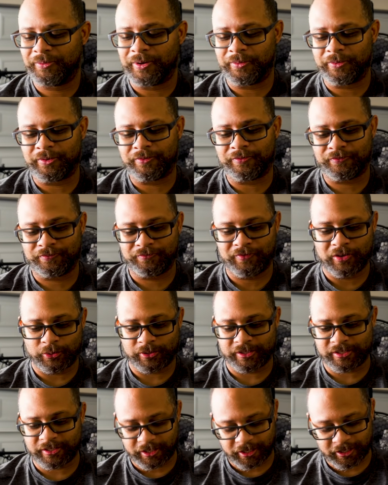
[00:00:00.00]
what we're
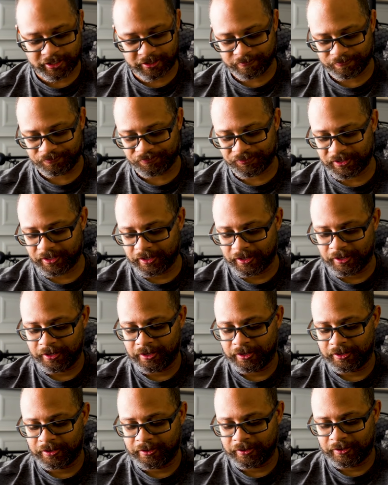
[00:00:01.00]
focused on.
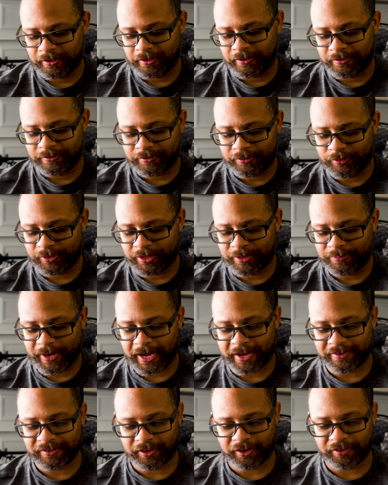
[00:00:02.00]
So we'll get
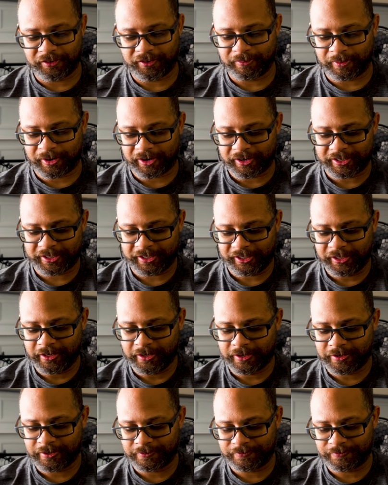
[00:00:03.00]
past all their marketing.